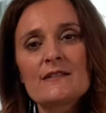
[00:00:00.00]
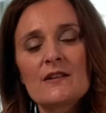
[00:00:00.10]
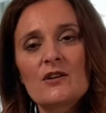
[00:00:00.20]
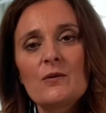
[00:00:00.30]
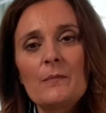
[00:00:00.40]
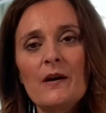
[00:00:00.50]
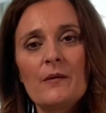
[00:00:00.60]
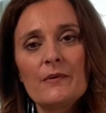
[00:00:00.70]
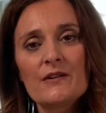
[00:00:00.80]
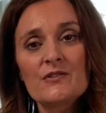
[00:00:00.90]
the
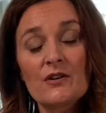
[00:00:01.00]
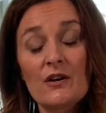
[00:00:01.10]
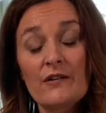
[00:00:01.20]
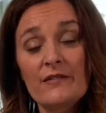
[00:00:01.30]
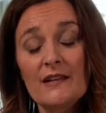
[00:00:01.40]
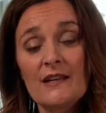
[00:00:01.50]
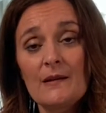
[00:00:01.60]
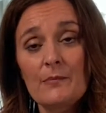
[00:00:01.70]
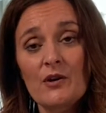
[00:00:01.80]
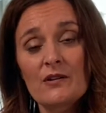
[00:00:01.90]
compartments of
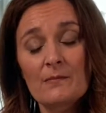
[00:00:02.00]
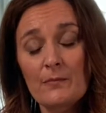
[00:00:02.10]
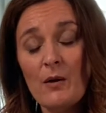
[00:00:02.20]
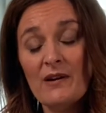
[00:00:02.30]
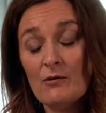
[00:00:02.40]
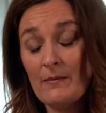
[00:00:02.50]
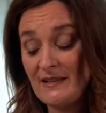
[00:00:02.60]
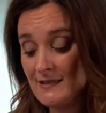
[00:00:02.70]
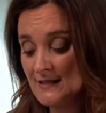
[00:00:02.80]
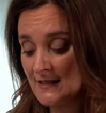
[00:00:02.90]
the
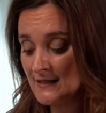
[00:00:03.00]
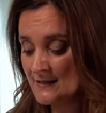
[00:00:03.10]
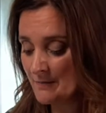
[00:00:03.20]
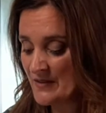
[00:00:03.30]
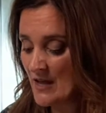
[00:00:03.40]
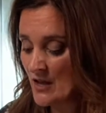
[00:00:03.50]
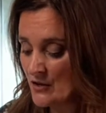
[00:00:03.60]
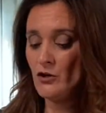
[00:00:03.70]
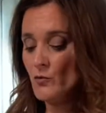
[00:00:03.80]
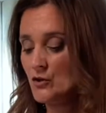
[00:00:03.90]
pomegranate seeds
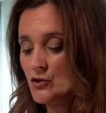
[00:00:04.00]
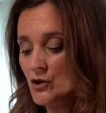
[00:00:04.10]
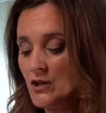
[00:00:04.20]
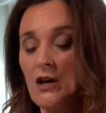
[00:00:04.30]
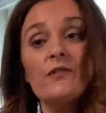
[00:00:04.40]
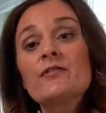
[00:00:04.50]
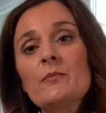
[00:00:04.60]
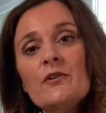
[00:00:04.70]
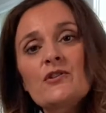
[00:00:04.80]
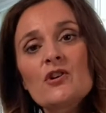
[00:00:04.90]
you want to cut
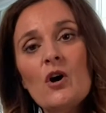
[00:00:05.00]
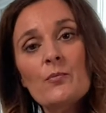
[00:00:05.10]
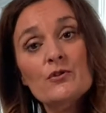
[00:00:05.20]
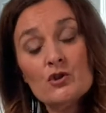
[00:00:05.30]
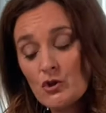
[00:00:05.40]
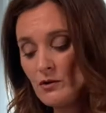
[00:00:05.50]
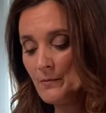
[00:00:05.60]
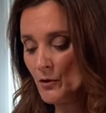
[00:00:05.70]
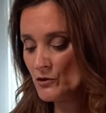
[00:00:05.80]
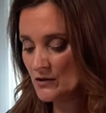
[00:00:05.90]
from the top to the
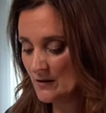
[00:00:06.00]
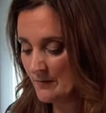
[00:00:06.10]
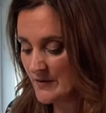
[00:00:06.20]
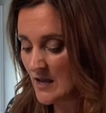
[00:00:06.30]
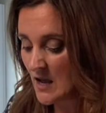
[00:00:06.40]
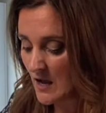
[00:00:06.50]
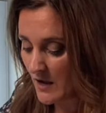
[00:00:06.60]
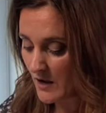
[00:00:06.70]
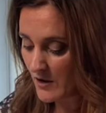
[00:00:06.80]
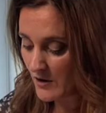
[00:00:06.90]
bottom
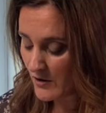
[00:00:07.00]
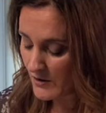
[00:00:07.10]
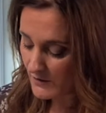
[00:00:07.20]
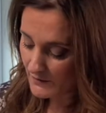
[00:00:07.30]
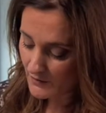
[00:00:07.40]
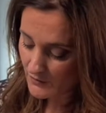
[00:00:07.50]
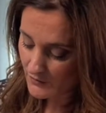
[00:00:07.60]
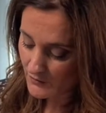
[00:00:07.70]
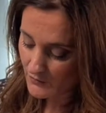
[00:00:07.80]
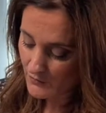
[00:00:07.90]
uh,
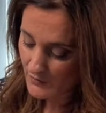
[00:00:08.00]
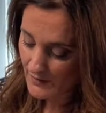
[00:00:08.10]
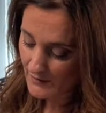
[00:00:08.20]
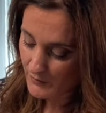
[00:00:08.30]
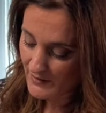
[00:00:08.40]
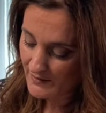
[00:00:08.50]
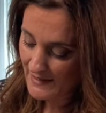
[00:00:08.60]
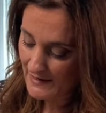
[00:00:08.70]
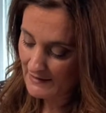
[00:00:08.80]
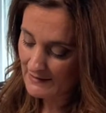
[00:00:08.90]
with
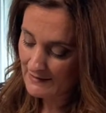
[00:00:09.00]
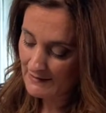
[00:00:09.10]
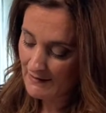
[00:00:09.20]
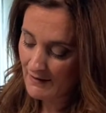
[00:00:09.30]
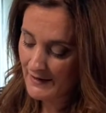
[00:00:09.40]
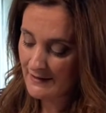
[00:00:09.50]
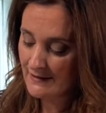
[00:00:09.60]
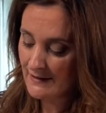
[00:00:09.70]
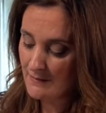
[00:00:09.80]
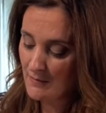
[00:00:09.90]
that line
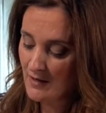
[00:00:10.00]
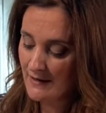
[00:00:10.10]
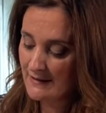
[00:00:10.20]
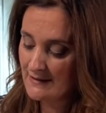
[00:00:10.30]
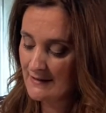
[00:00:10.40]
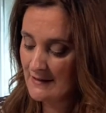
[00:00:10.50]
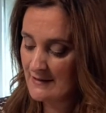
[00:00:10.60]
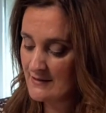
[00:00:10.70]
in mind here